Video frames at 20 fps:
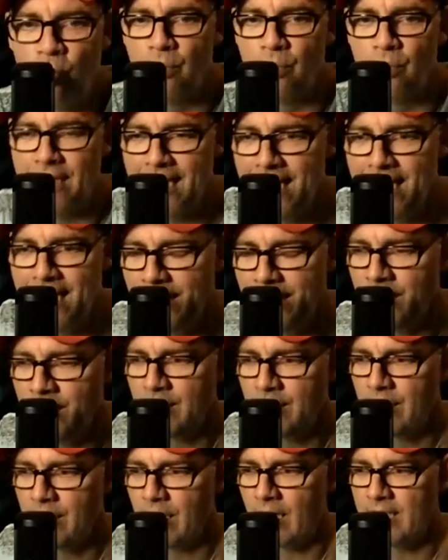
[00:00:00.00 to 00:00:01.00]
And
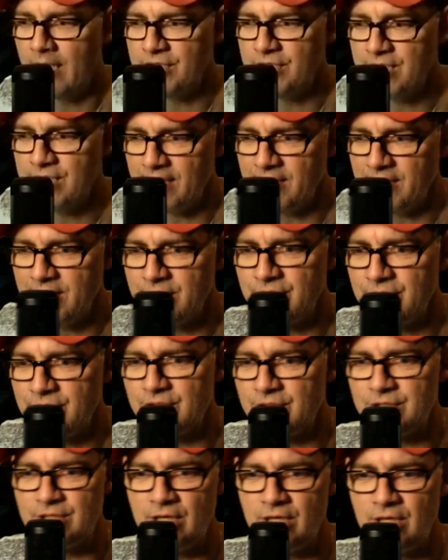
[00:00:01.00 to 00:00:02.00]
I set this
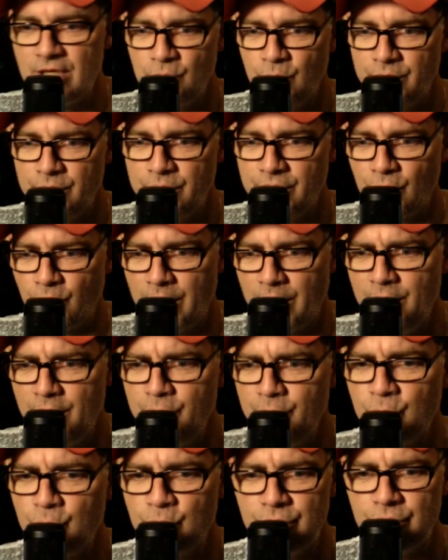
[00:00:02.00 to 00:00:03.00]
discussion with the ground
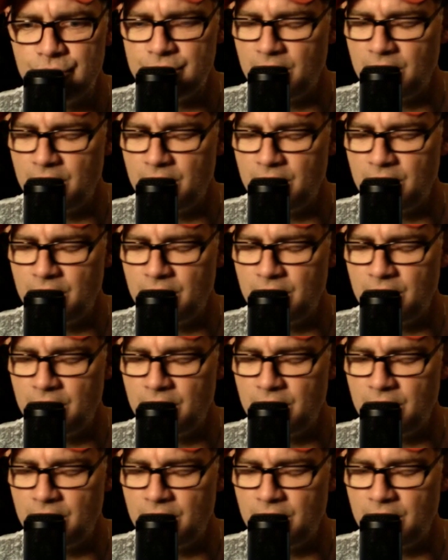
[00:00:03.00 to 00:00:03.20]
rules of